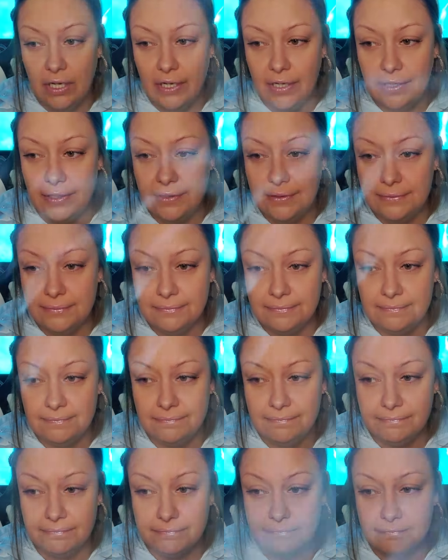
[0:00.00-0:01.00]

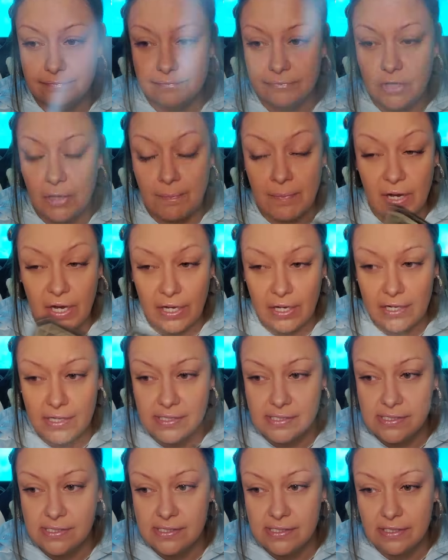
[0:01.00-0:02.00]
um, a
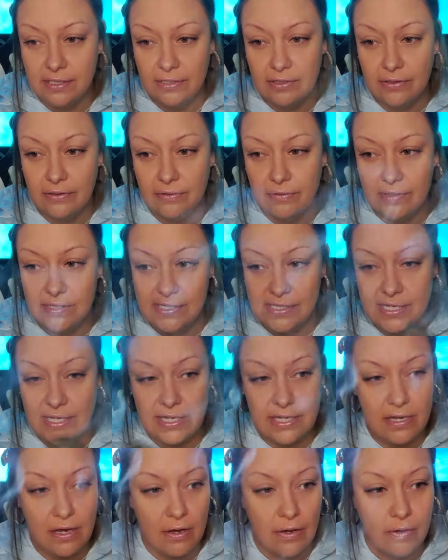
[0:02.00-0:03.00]
boss, you know, a
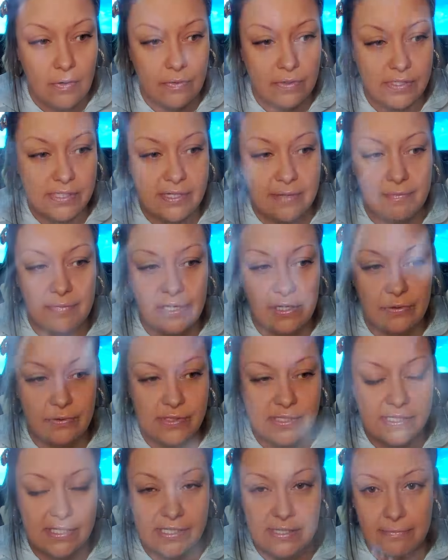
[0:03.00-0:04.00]
CEO, or somebody
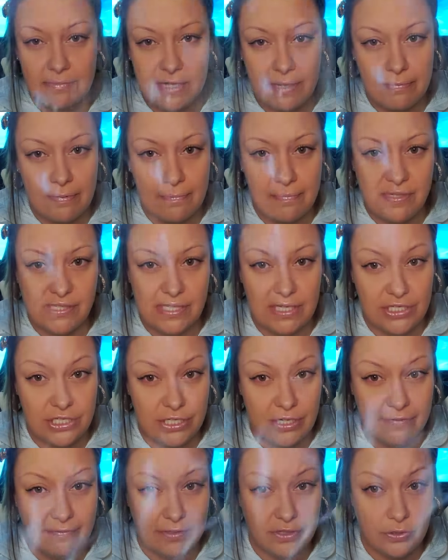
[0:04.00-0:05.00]
who's in some type of
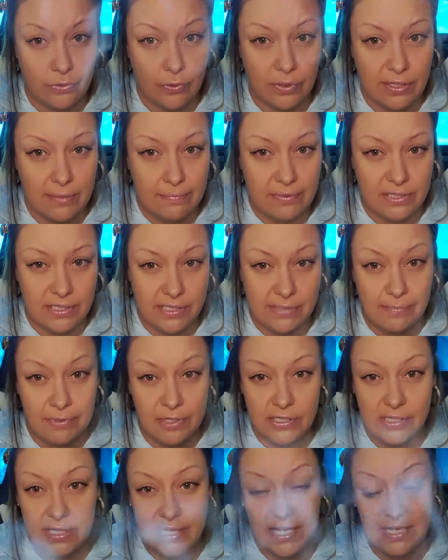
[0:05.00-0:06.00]
position of authority. But this
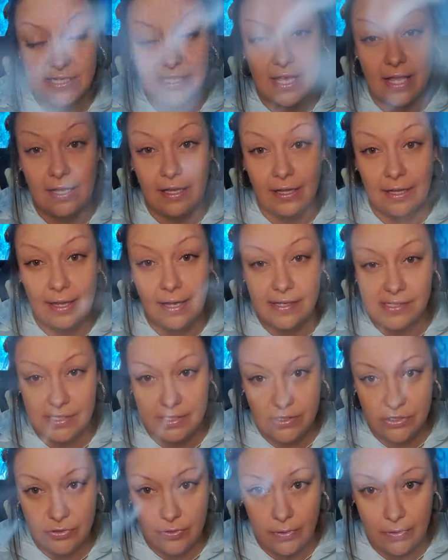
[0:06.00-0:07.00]
person has lost
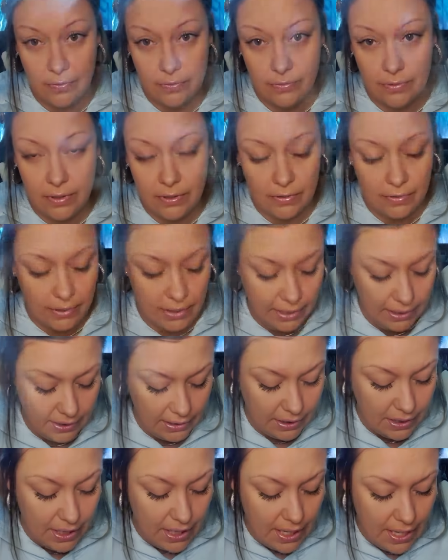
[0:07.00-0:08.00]
control. Okay,
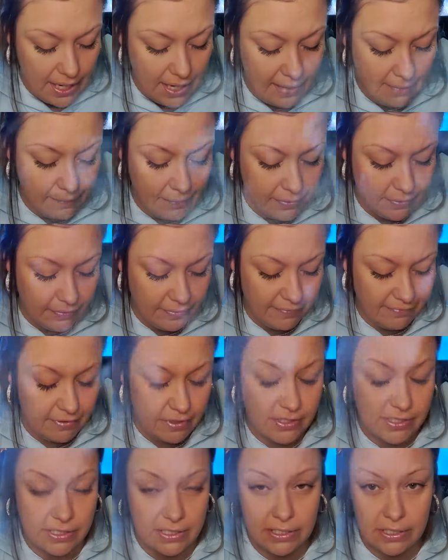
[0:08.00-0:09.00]
right? Emperor
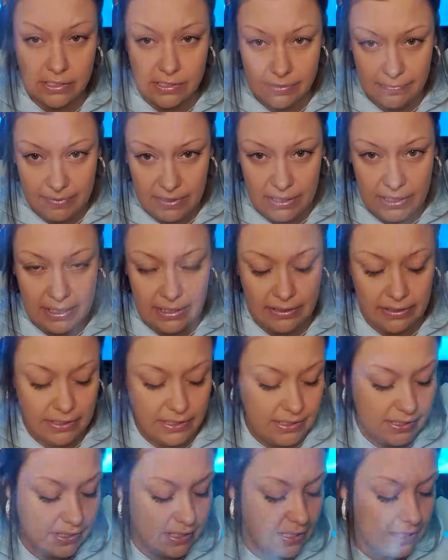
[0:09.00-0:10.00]
reverse could also be an
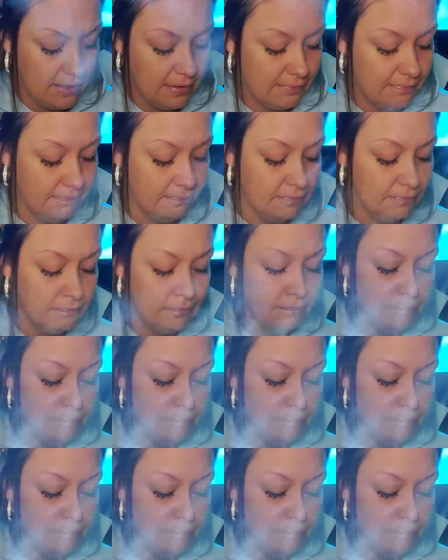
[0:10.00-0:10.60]
Aries. Um,